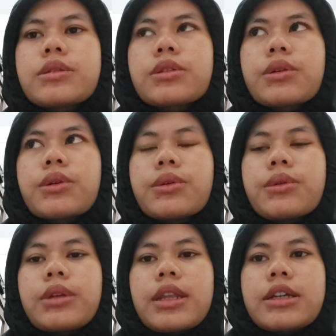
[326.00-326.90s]

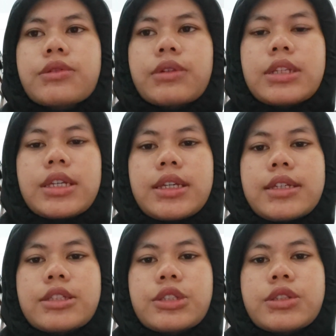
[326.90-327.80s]
So next one
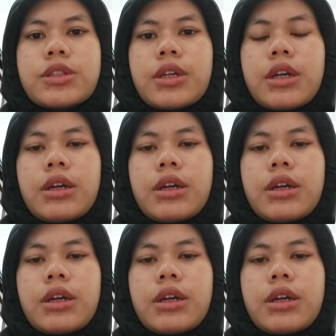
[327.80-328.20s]
is